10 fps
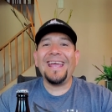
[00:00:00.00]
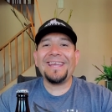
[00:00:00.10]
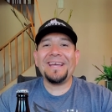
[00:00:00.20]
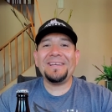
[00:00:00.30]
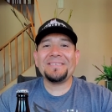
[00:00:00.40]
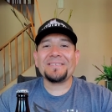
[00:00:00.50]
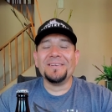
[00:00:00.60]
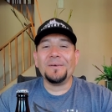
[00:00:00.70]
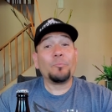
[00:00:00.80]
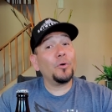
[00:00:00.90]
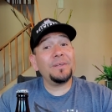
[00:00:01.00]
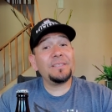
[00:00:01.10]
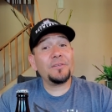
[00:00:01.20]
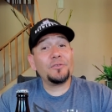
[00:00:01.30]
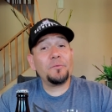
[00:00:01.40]
Hey guys,
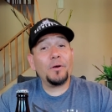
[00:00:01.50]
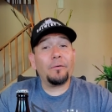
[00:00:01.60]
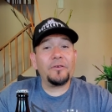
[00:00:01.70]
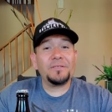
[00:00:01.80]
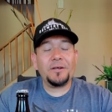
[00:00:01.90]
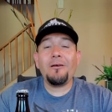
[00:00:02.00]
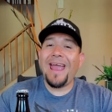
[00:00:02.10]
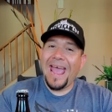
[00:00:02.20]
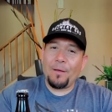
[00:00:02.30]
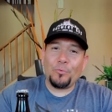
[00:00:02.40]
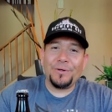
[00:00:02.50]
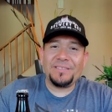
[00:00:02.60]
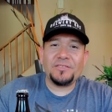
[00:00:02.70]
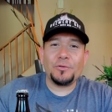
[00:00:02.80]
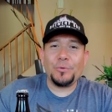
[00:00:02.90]
Brewery602 Beer Reviews here, at
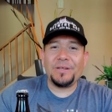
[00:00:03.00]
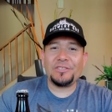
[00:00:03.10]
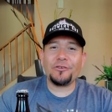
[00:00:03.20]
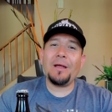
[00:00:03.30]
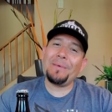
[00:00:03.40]
Brewery602 on Instagram.